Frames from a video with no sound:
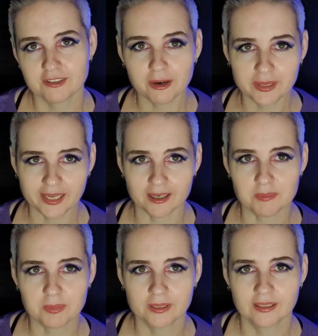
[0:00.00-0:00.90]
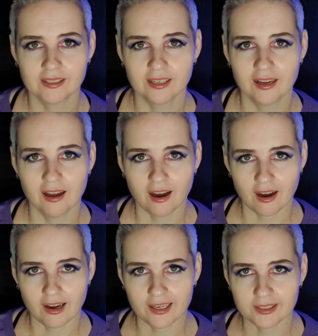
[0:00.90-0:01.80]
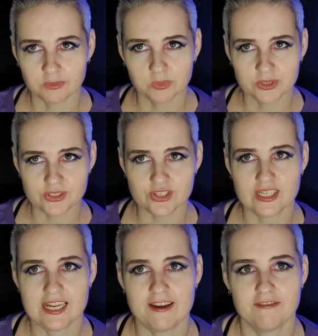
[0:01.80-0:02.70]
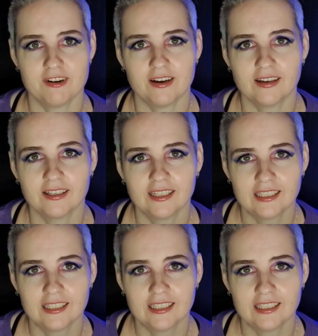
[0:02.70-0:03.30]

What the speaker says: growing up, I was never